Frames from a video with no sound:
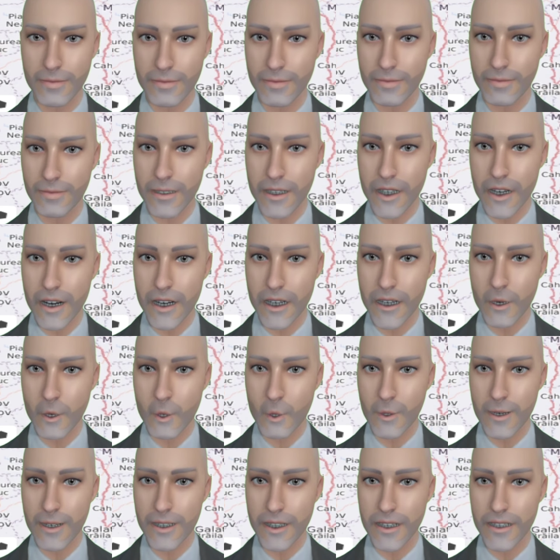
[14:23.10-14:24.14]
Again, thank you,
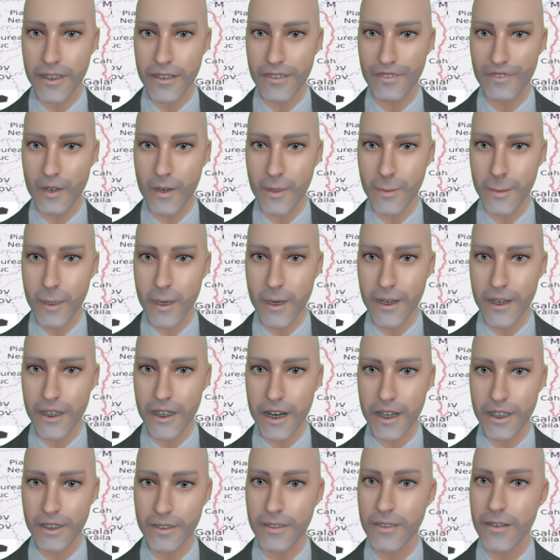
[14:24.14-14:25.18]
Red Lady, for posting
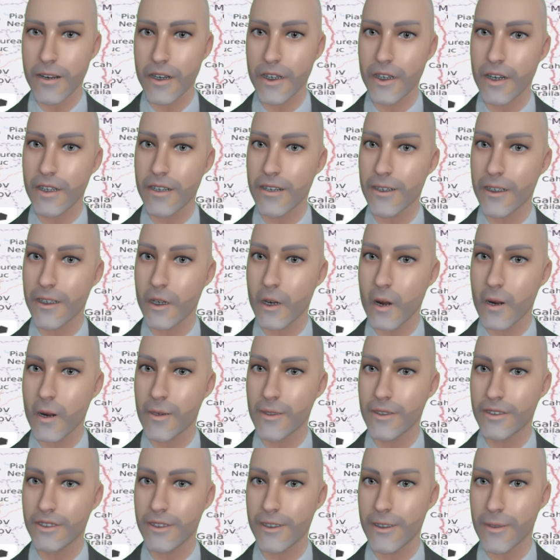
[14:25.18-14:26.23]
that in the
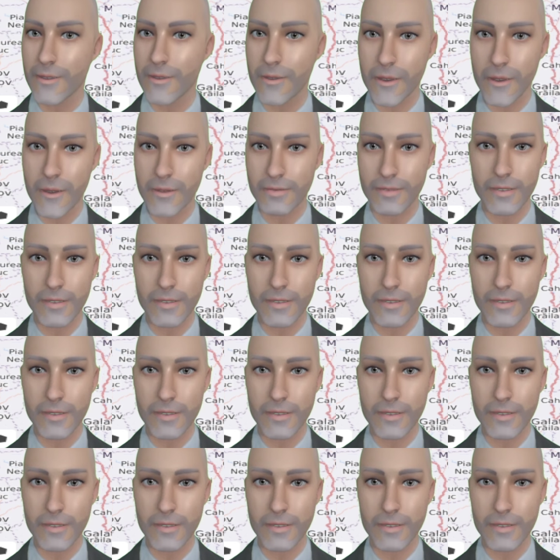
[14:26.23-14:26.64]
Discord server.